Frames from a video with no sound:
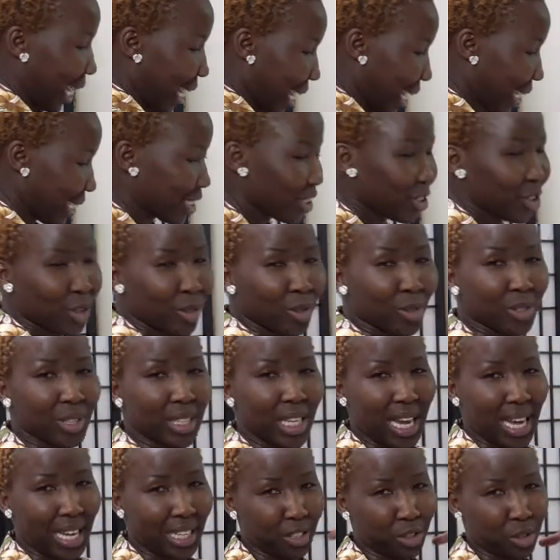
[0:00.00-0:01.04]
I
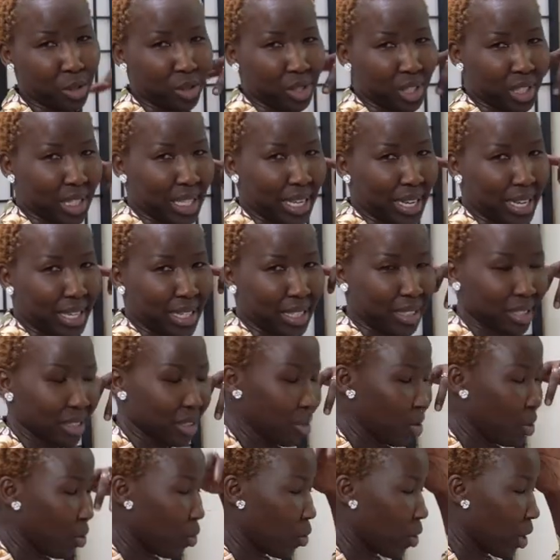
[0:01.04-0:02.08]
don't understand
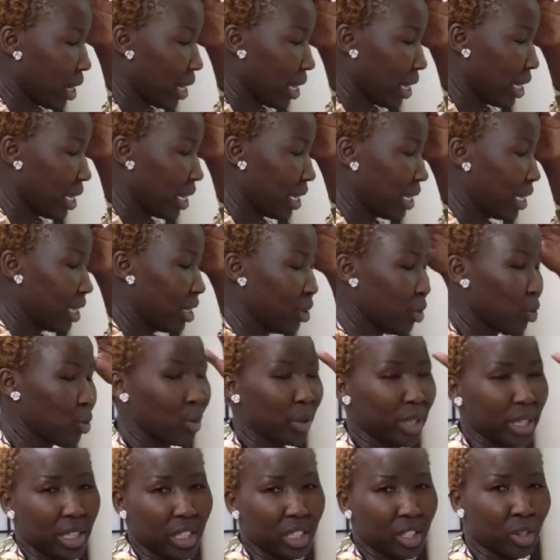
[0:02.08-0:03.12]
why
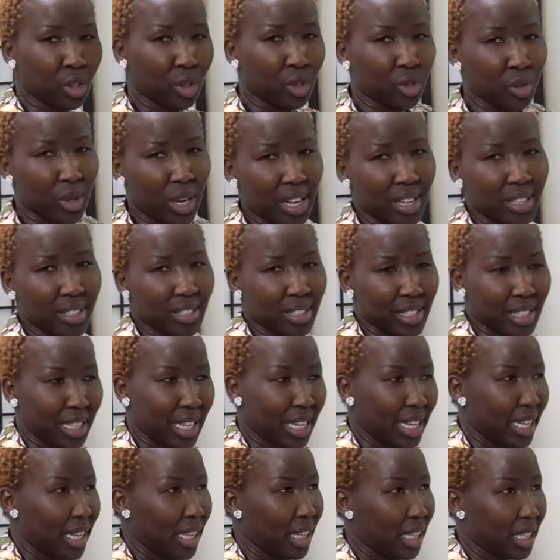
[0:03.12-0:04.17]
we need to dress
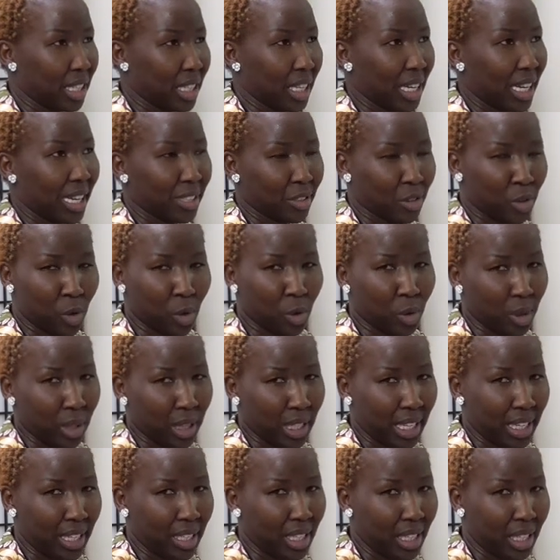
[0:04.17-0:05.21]
like an old
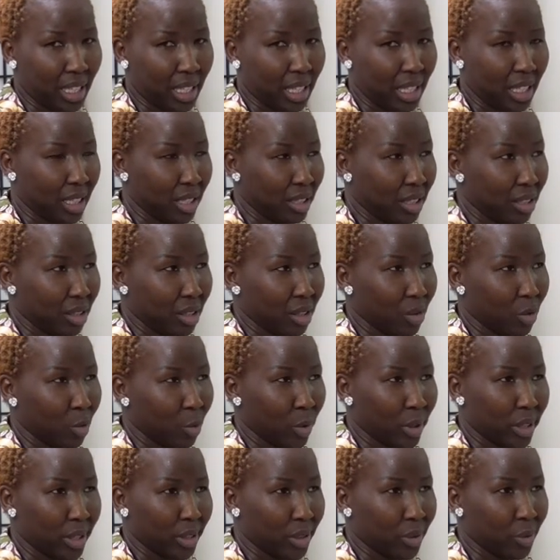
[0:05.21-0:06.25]
lady
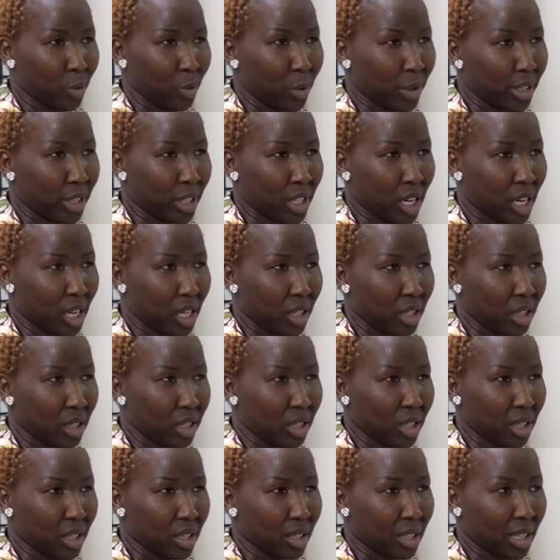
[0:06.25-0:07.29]
when we're
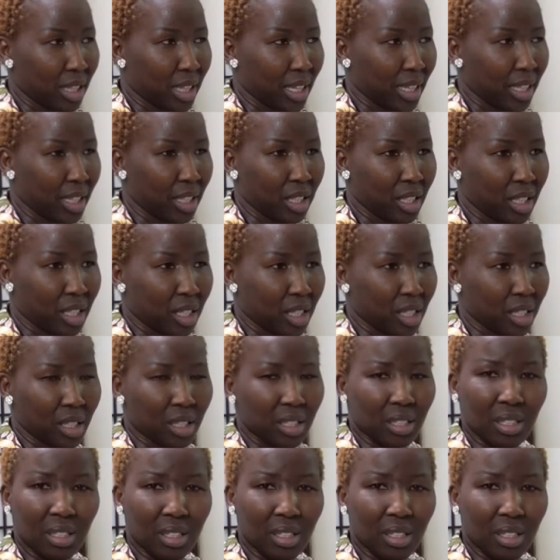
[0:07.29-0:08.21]
not, like,